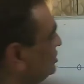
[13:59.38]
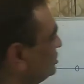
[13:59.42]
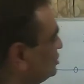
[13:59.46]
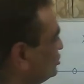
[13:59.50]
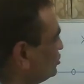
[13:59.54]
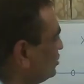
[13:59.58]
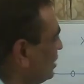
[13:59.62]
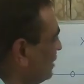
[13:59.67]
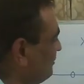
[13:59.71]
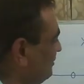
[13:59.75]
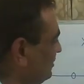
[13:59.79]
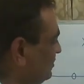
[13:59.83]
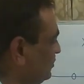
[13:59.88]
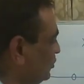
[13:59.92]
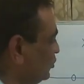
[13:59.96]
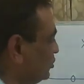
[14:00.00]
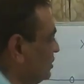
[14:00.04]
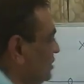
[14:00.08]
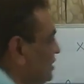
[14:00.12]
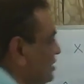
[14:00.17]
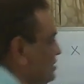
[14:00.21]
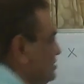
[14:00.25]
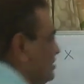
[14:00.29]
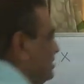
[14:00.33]
So I will put
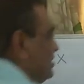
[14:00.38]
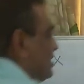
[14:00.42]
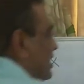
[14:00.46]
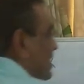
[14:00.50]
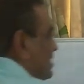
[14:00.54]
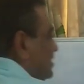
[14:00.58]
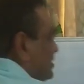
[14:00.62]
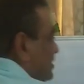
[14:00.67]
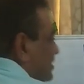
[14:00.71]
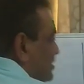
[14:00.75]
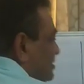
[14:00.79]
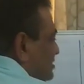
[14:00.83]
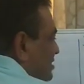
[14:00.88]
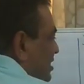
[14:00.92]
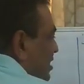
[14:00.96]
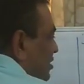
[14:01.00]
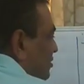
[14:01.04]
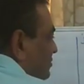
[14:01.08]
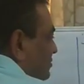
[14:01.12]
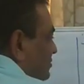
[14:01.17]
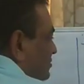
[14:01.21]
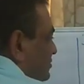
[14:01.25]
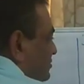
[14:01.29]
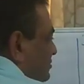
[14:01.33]
a legend like this
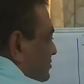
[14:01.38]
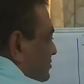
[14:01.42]
now.